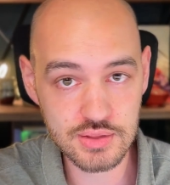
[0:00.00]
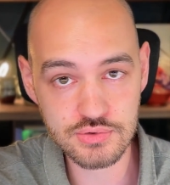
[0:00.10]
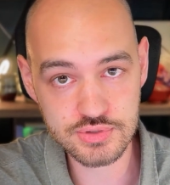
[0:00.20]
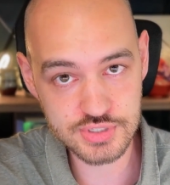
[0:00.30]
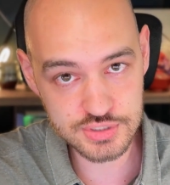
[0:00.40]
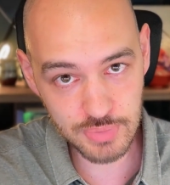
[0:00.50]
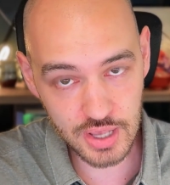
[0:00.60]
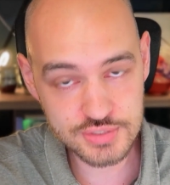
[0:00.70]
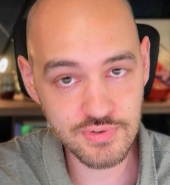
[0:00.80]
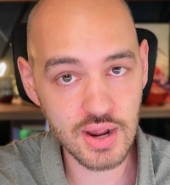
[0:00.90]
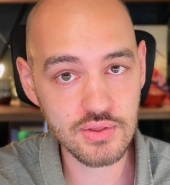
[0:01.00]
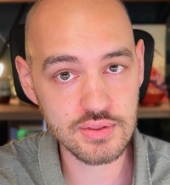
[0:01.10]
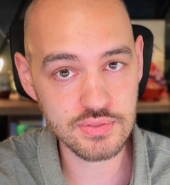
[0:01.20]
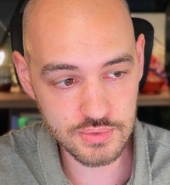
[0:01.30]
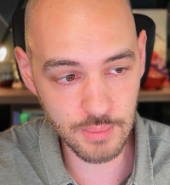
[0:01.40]
Either it's the spouse
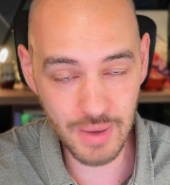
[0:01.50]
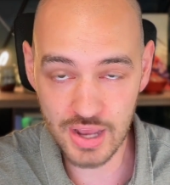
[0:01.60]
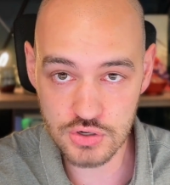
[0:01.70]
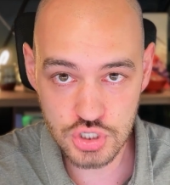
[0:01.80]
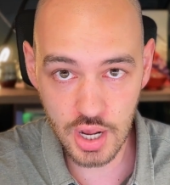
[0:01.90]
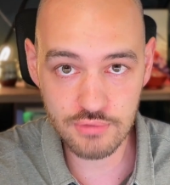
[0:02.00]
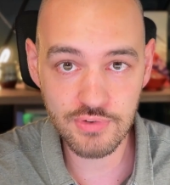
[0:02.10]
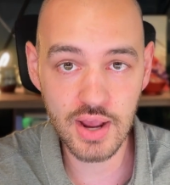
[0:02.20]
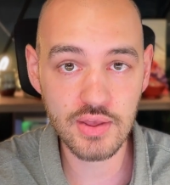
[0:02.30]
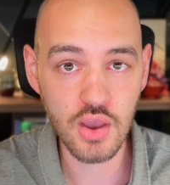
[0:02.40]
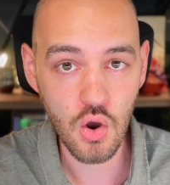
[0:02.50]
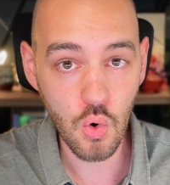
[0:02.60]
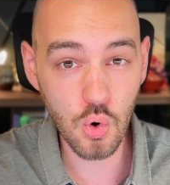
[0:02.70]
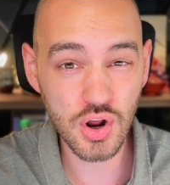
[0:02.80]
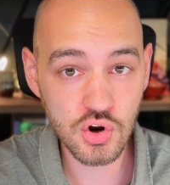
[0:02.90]
filing, a minor child filing,
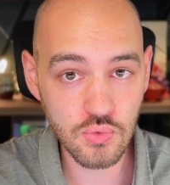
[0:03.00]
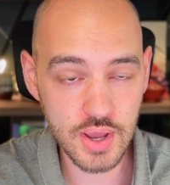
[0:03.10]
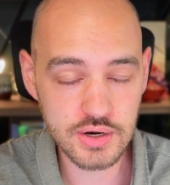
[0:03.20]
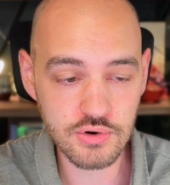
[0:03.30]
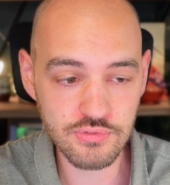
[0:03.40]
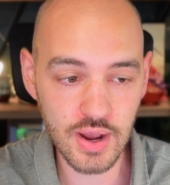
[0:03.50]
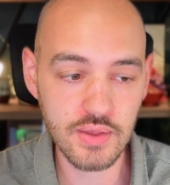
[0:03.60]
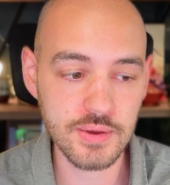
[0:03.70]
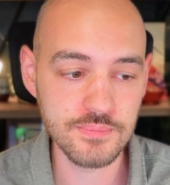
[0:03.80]
or a creditor filing.